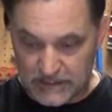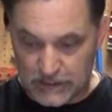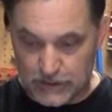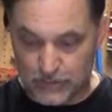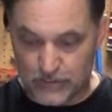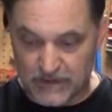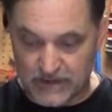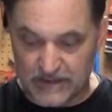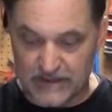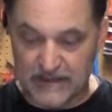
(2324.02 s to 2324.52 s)

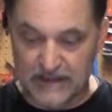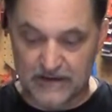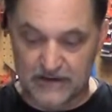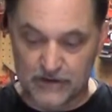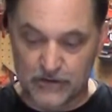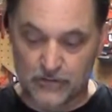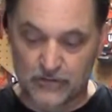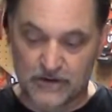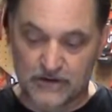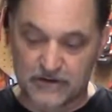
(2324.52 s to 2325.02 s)
you
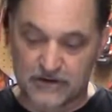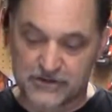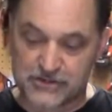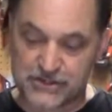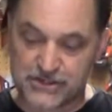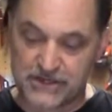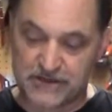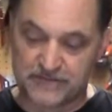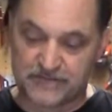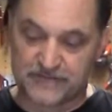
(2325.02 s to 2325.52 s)
can
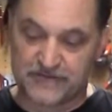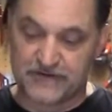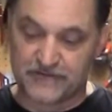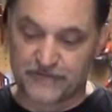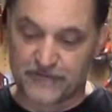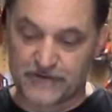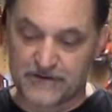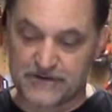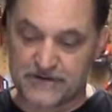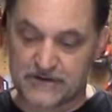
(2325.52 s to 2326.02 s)
achieve
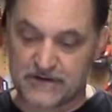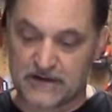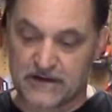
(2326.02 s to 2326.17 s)
different